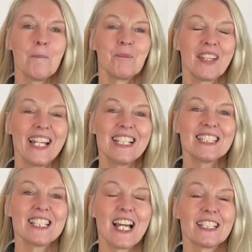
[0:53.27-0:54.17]
is
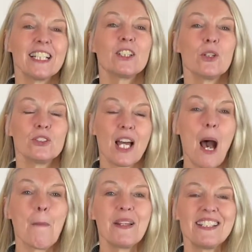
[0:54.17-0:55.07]
that it goes
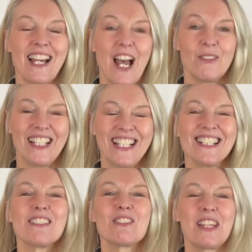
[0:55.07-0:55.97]
up and down in the
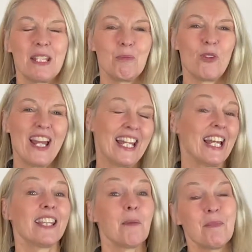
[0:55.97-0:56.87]
same way, and
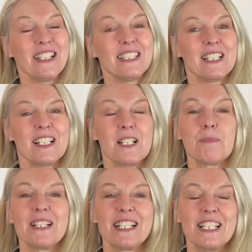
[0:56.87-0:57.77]
that makes it a little
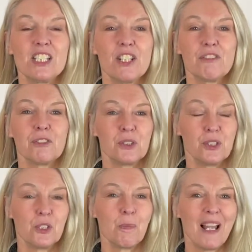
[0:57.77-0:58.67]
bit easier for you
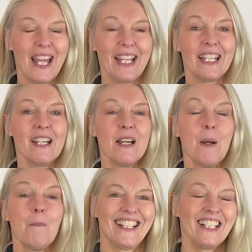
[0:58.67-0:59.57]
to play.
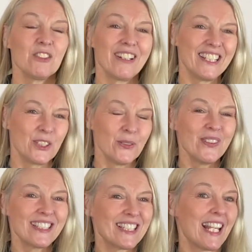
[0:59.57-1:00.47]
In grade 2
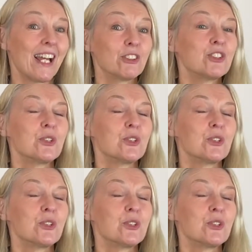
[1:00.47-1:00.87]
it's allowed to